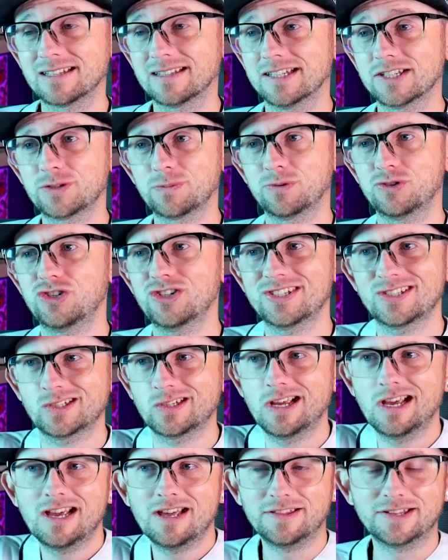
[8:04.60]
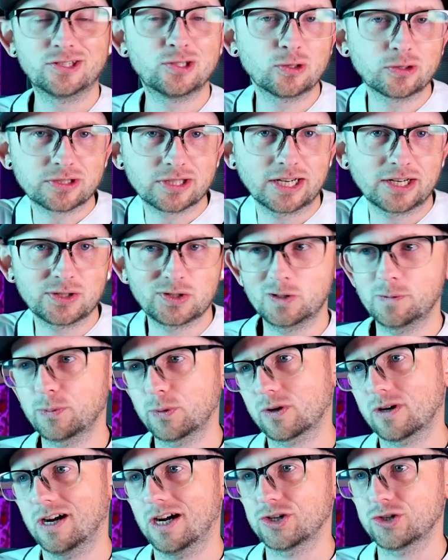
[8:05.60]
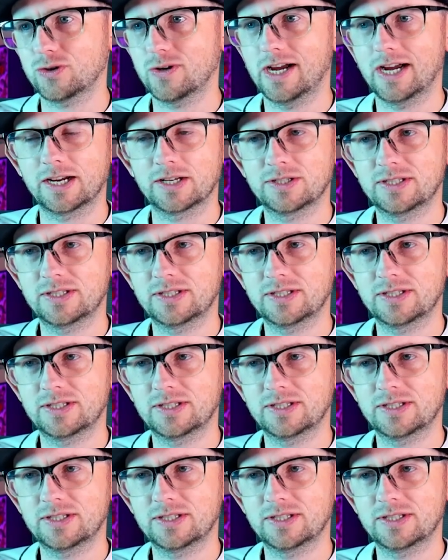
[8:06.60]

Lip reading: this looks like a Supercross track.